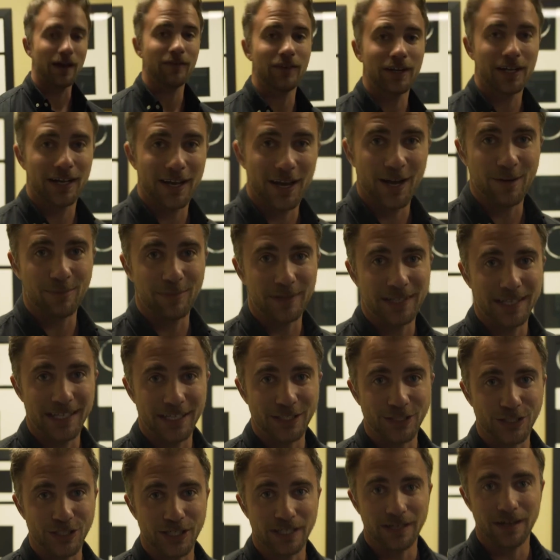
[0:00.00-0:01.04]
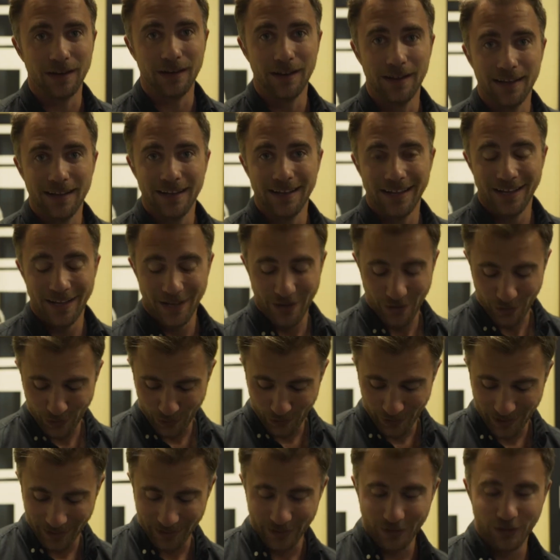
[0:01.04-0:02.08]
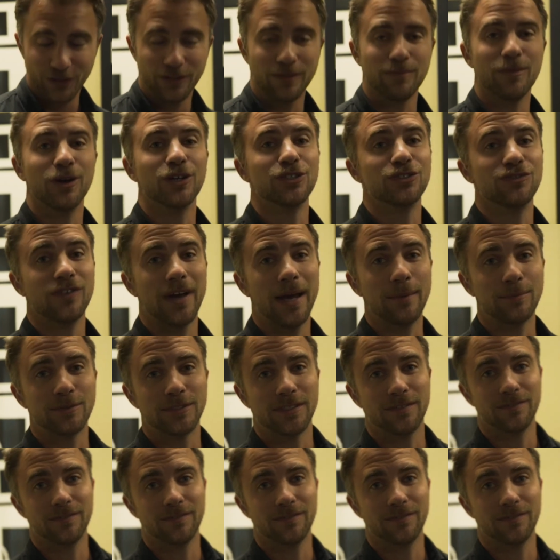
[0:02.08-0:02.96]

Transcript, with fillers: having a competition. Who can do the most reps